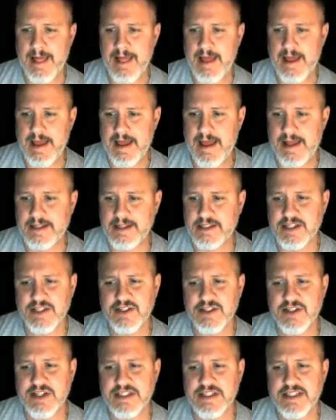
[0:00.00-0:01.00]
It's going to
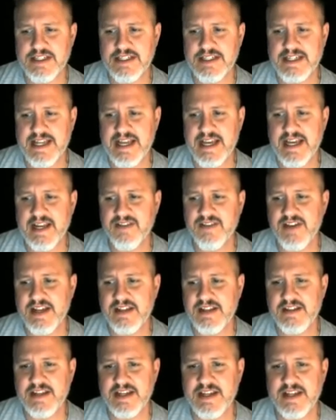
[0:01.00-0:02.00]
turn into
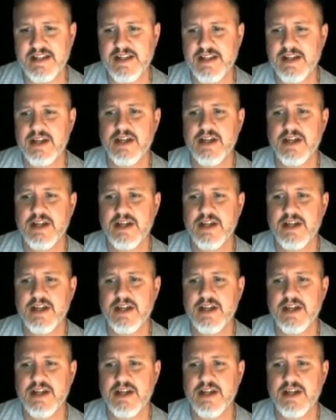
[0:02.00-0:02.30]
-18.